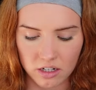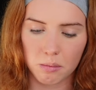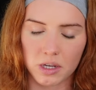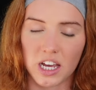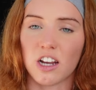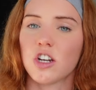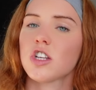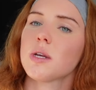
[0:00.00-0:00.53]
But
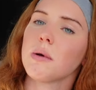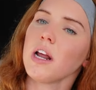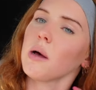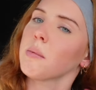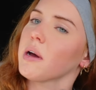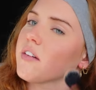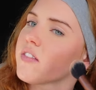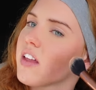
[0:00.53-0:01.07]
yeah, just a little
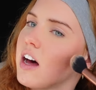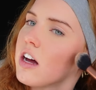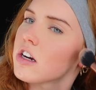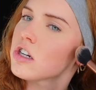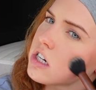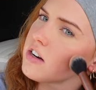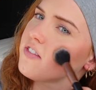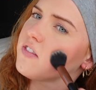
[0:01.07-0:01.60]
bit of that
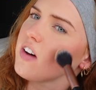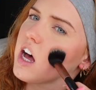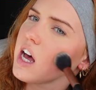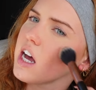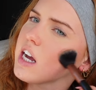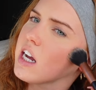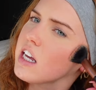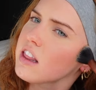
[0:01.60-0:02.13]
to
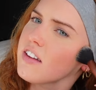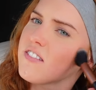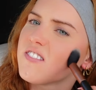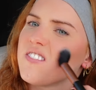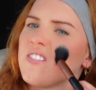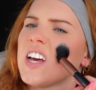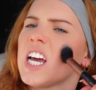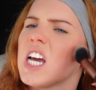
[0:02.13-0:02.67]
define the
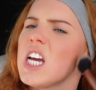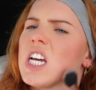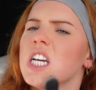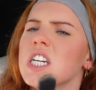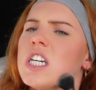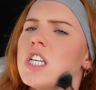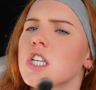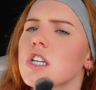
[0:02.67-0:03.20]

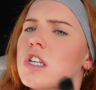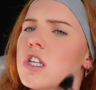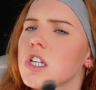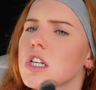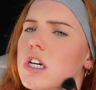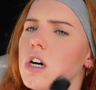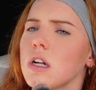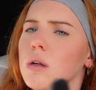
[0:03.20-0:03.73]
face, to
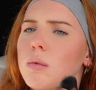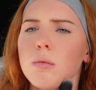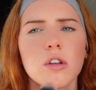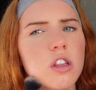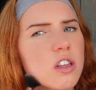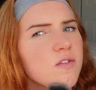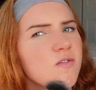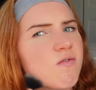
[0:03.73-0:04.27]
sculpt
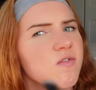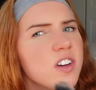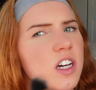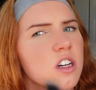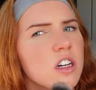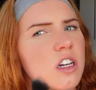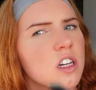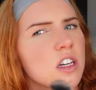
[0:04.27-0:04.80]
the
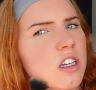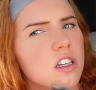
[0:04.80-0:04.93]
face.